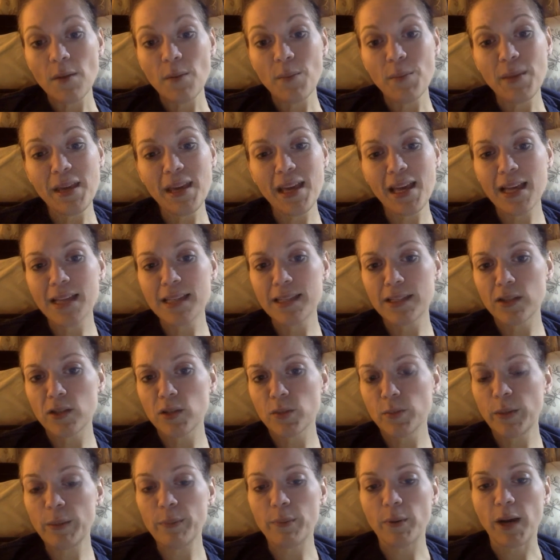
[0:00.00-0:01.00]
because those
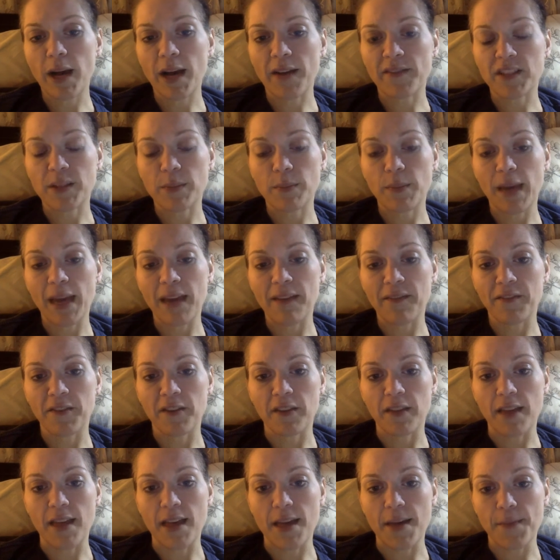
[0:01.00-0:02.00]
people have to pay for
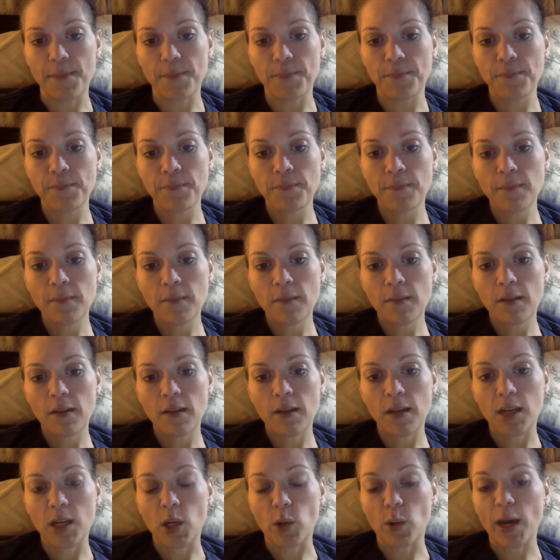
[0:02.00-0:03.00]
them
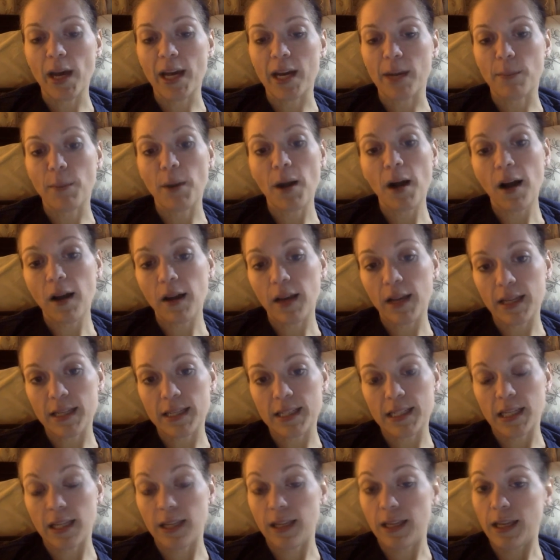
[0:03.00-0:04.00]
you know out of pocket
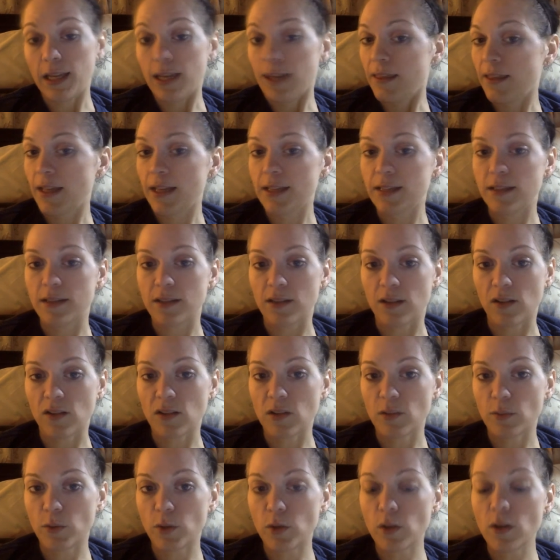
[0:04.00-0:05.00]
until they hit that
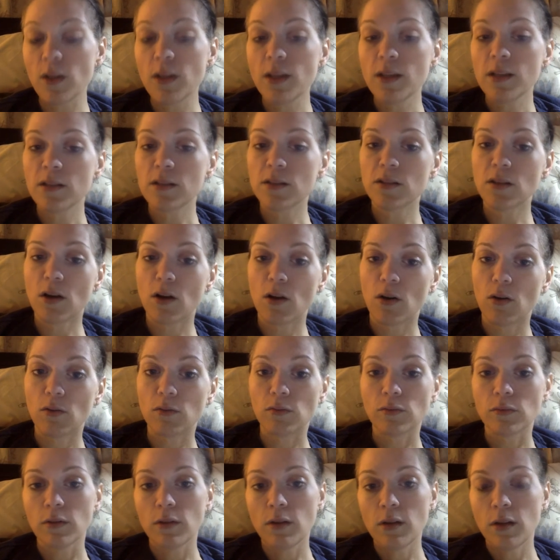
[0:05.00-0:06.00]
deductible so
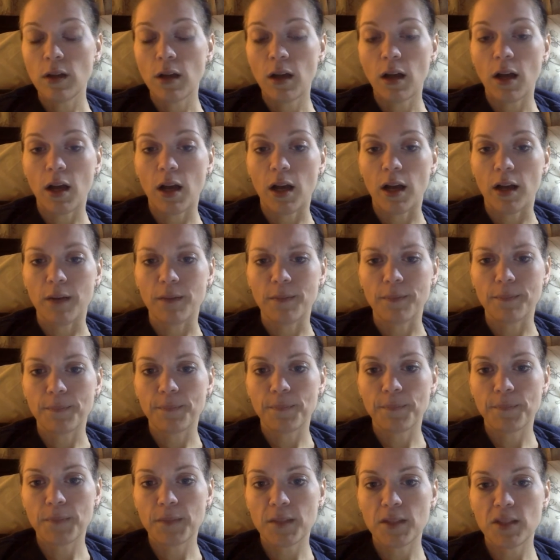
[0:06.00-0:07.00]
um,
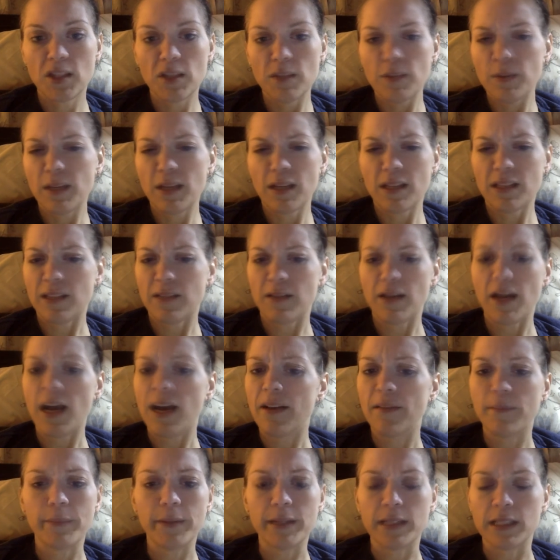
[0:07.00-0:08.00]
just because I've,
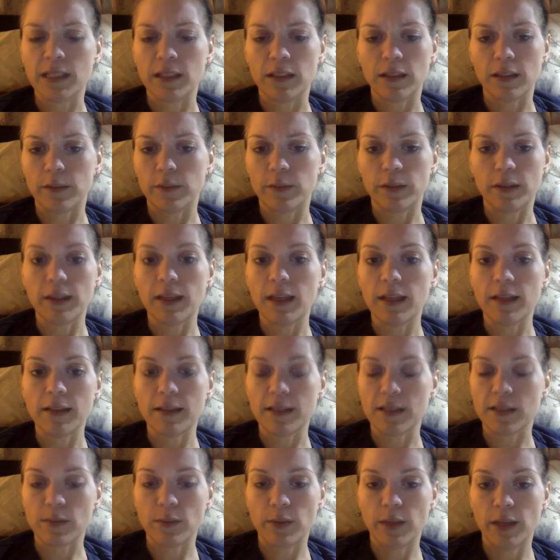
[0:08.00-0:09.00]
I've, been dealing with that
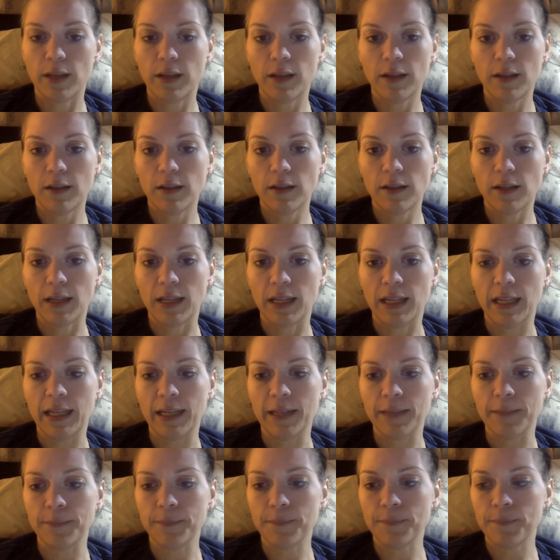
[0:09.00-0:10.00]
this week and
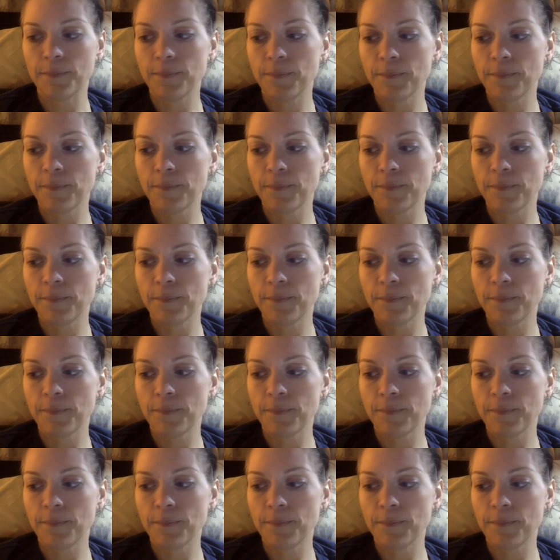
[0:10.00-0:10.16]
um,